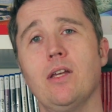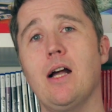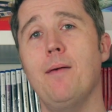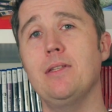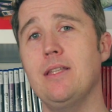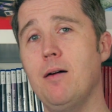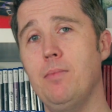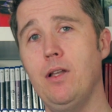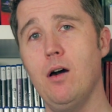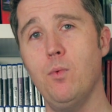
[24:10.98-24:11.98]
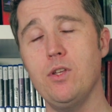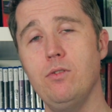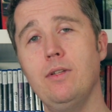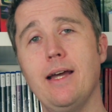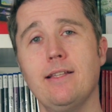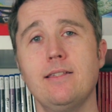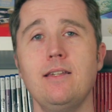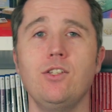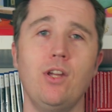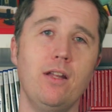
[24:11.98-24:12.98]
the comments down below what you'd like to
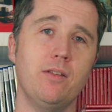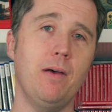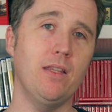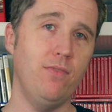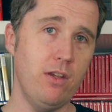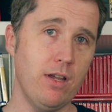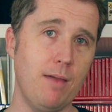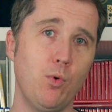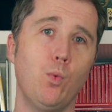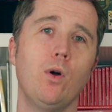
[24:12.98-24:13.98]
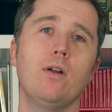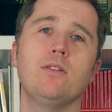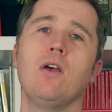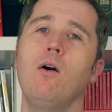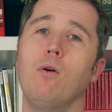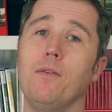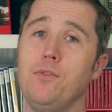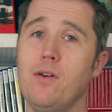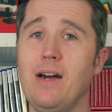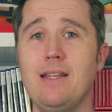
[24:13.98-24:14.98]
see changed about the Video Game Awards, or if
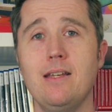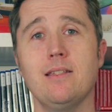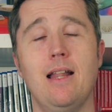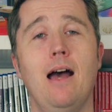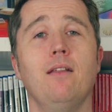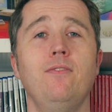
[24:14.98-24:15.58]
you have ideas on how to